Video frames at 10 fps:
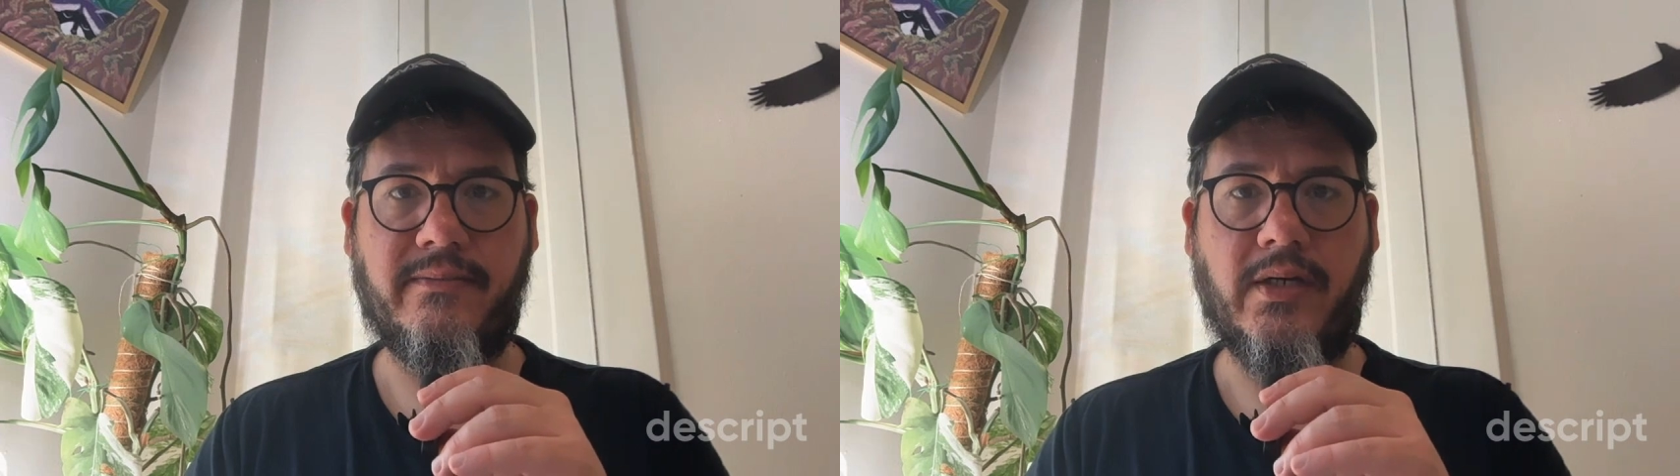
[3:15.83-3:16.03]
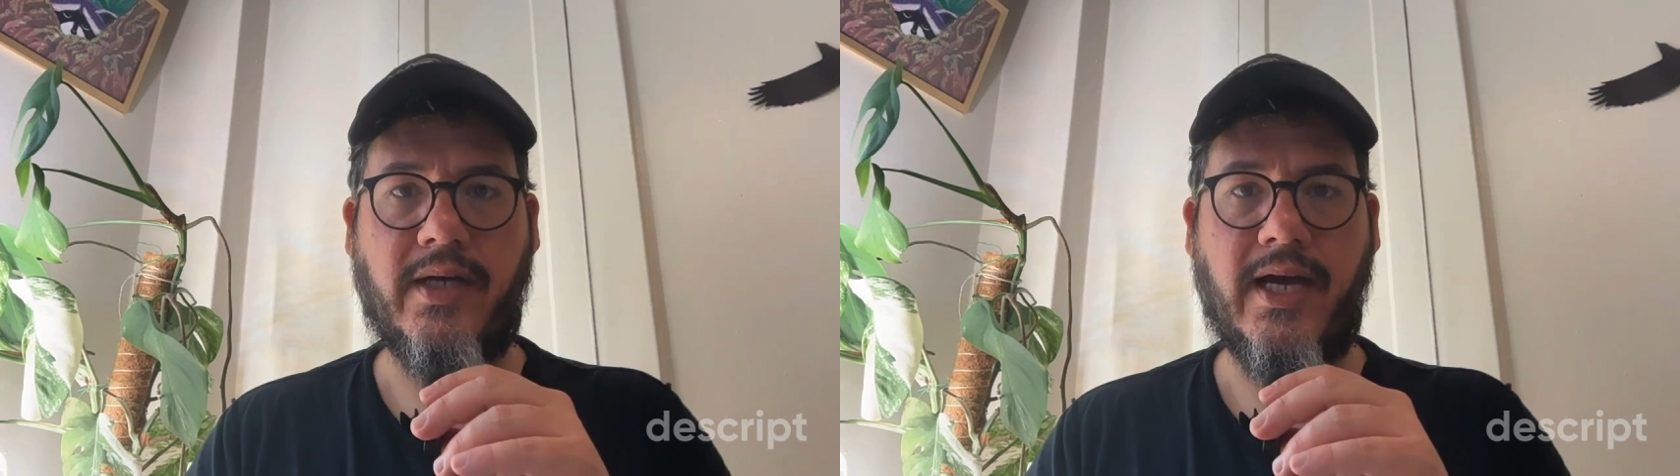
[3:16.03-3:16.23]

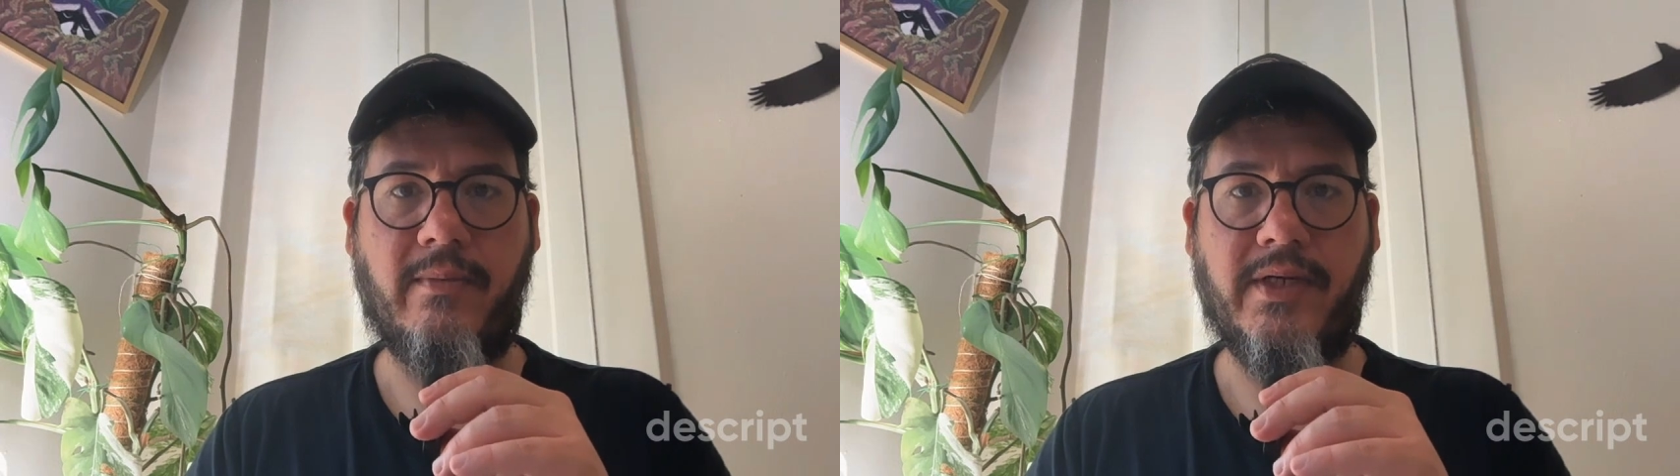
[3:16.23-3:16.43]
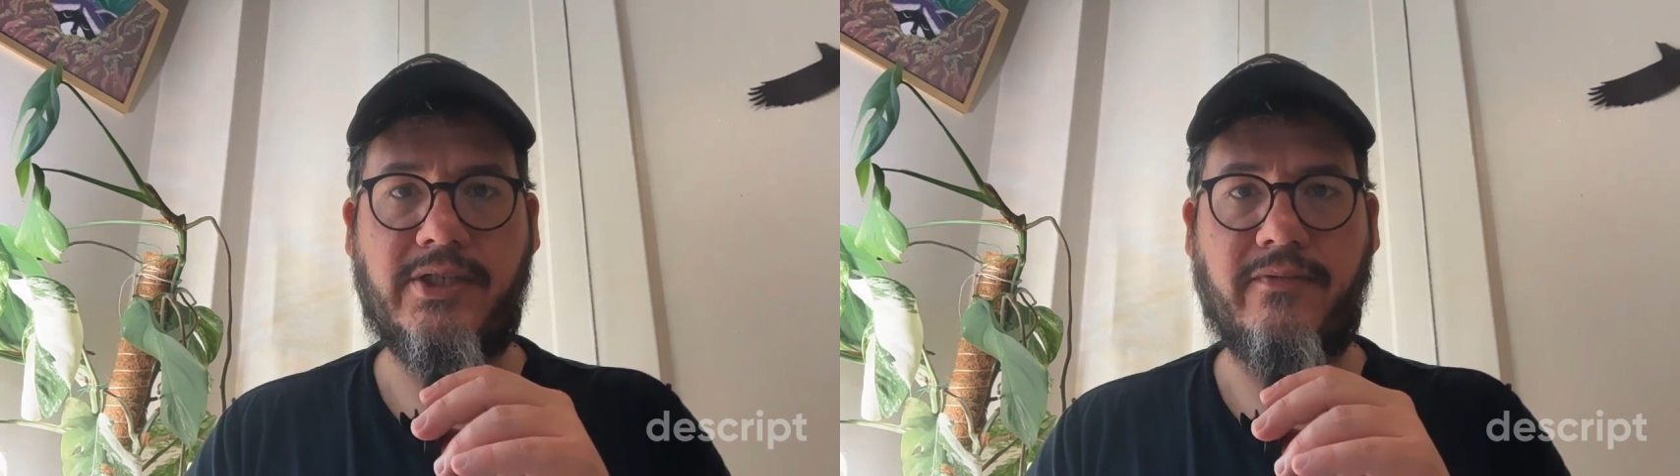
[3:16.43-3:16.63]
on
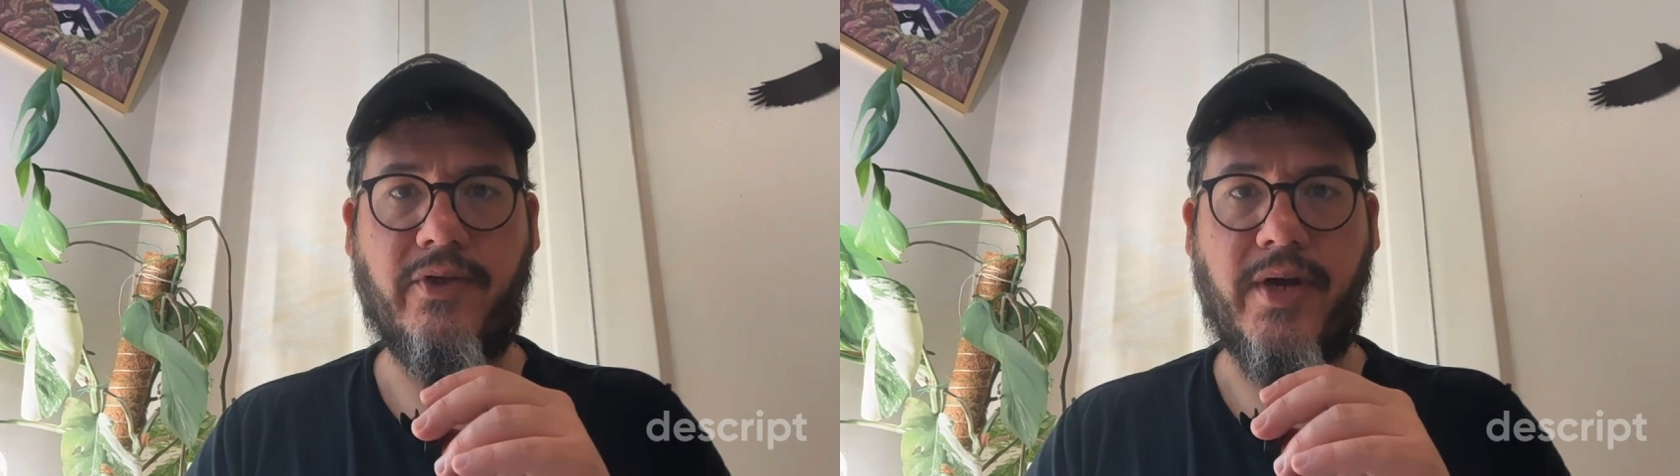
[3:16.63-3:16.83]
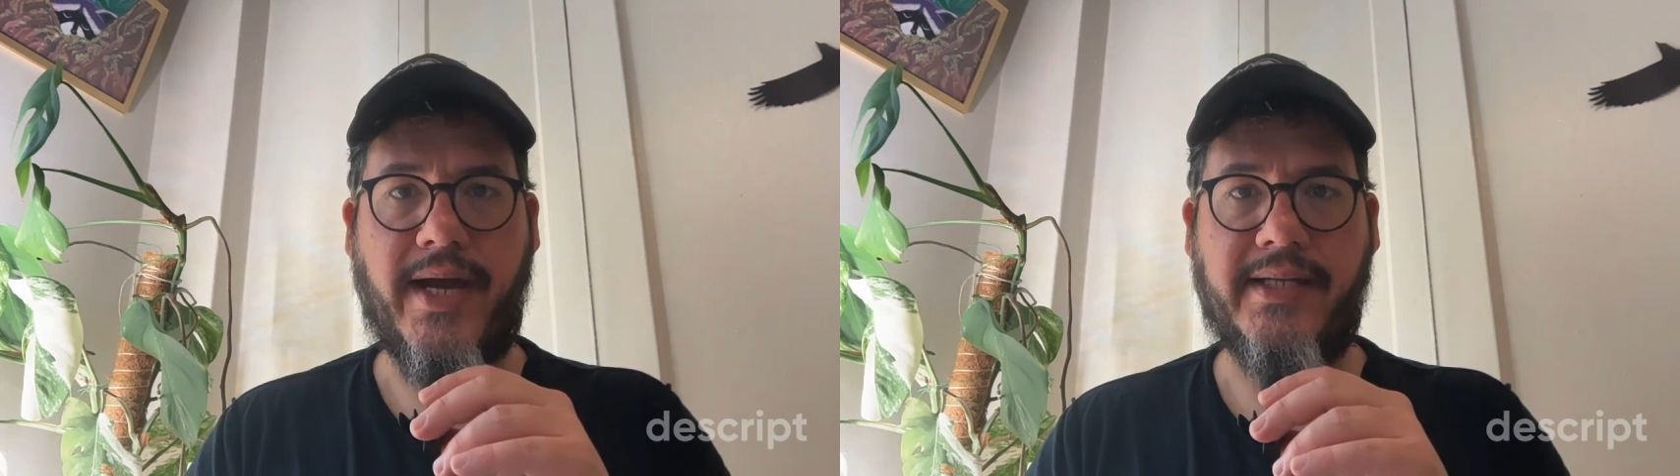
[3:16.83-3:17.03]
how much of
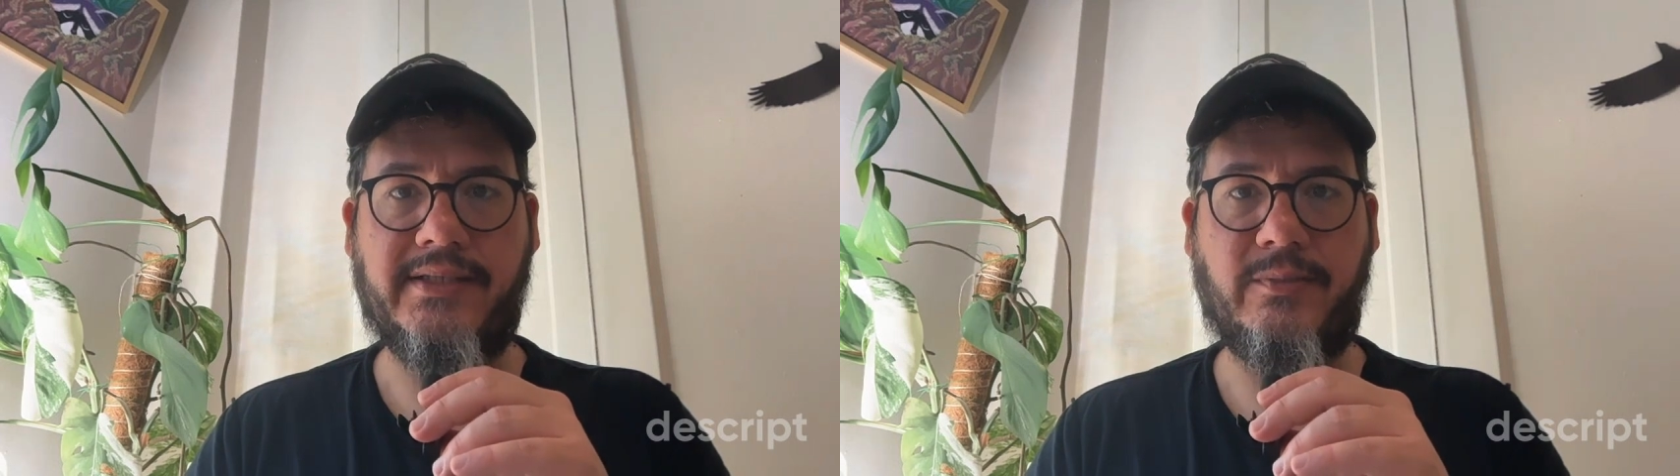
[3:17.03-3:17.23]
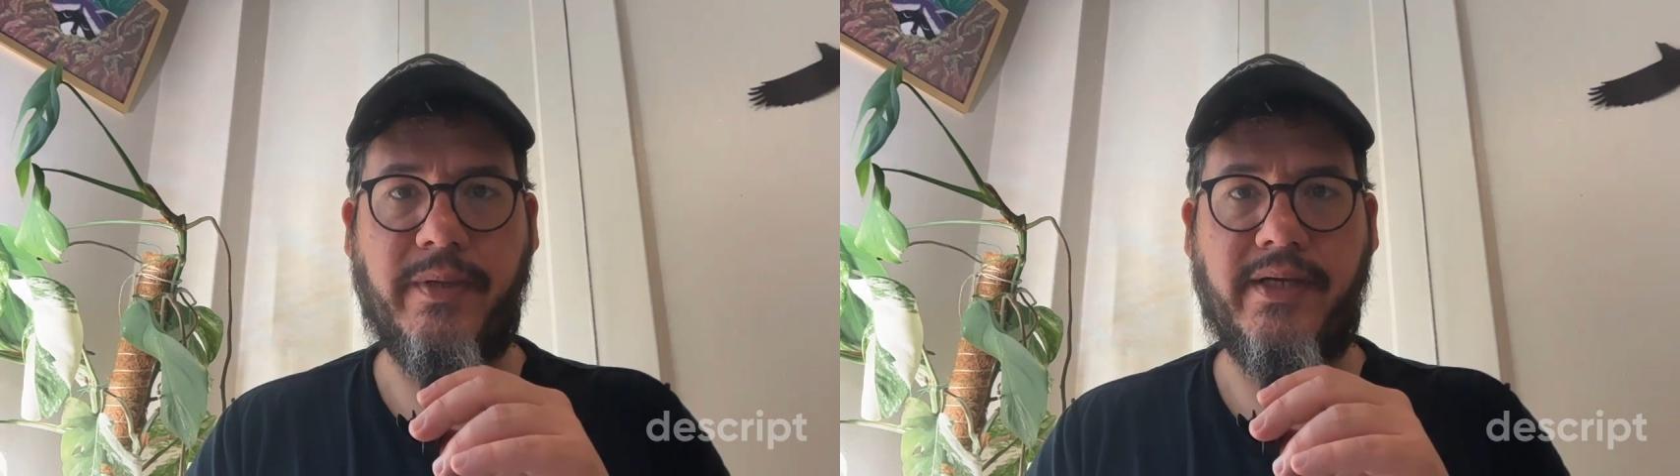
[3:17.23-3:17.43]
your
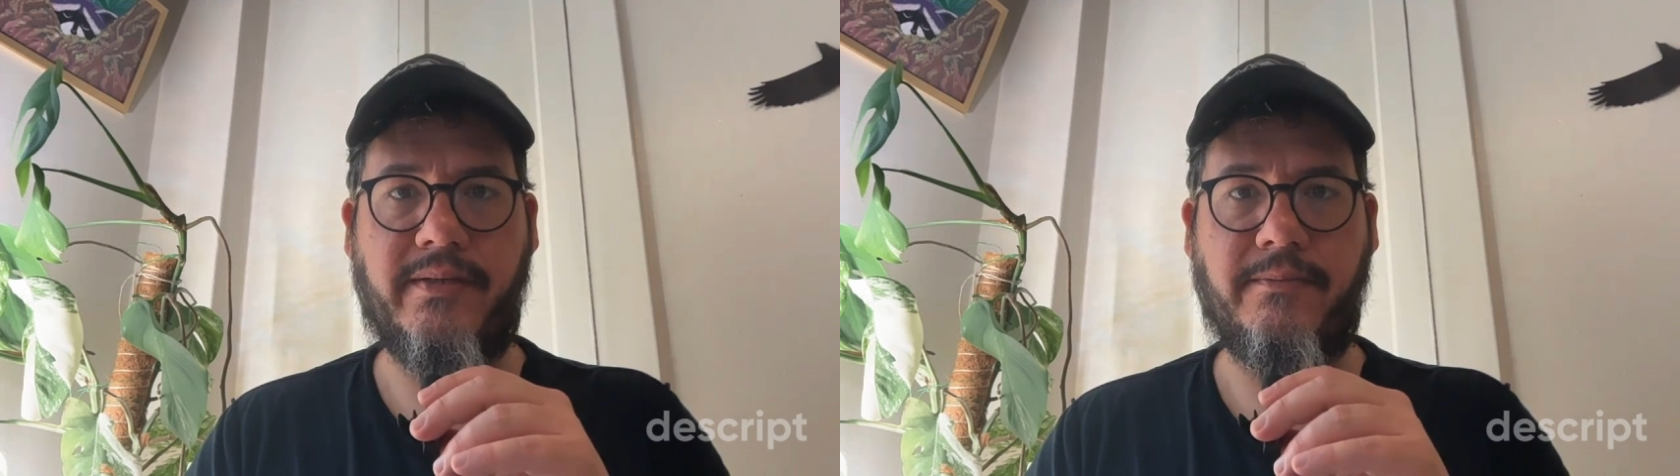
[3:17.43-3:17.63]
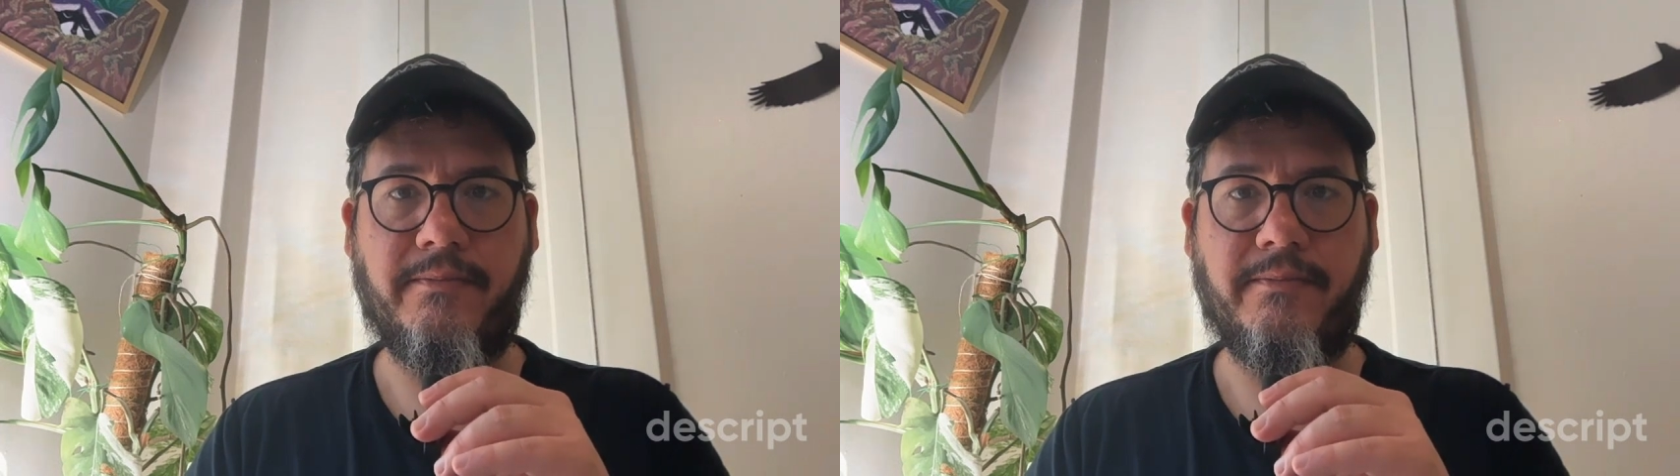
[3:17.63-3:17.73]
ad spend